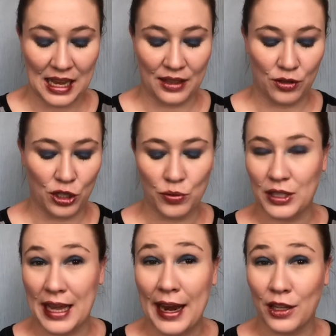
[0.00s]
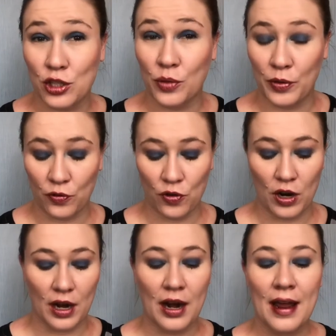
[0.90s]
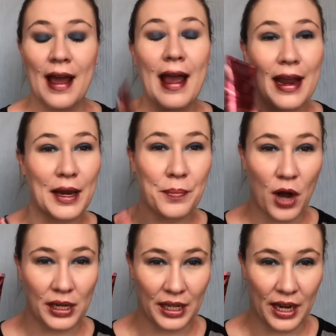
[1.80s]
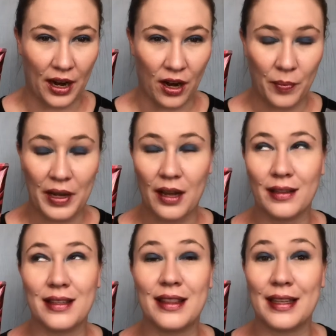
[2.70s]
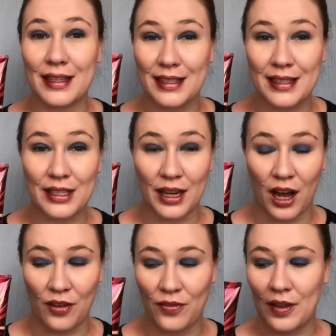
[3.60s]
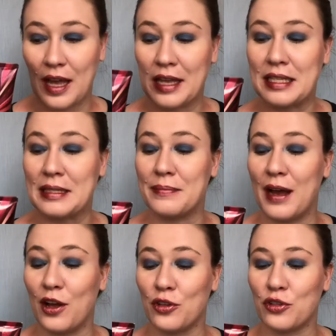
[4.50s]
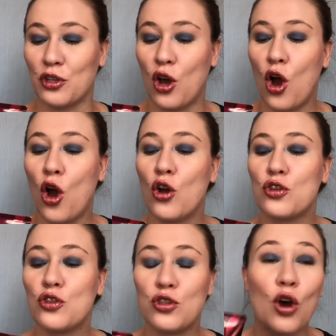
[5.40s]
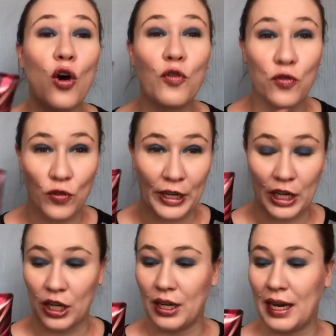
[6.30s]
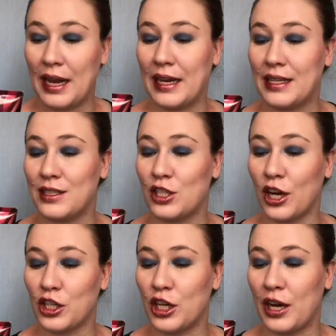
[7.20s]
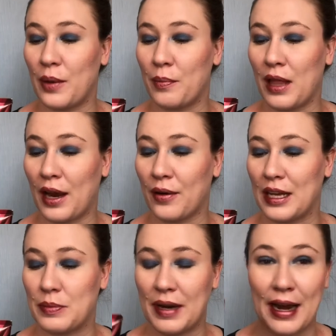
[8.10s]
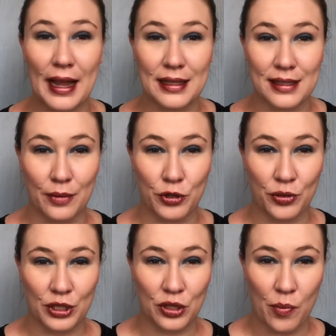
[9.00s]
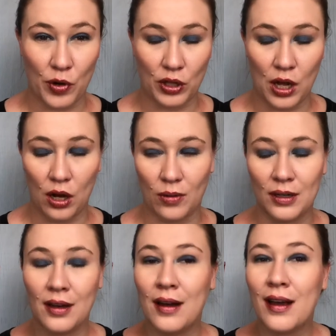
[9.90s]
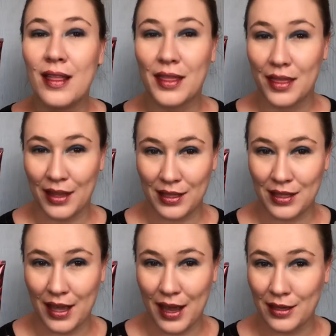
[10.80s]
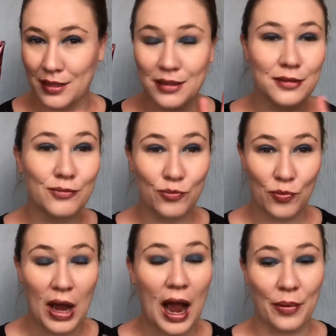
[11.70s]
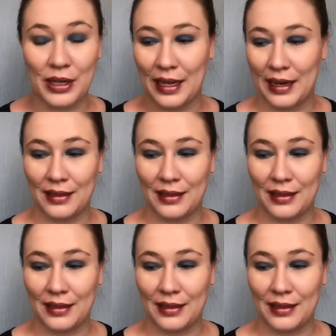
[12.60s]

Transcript: This was a hand soap before and body care because this stuff smells so freaking good. It is dark cherry, black raspberry, and sumptuous merlot. This scent, I would get it.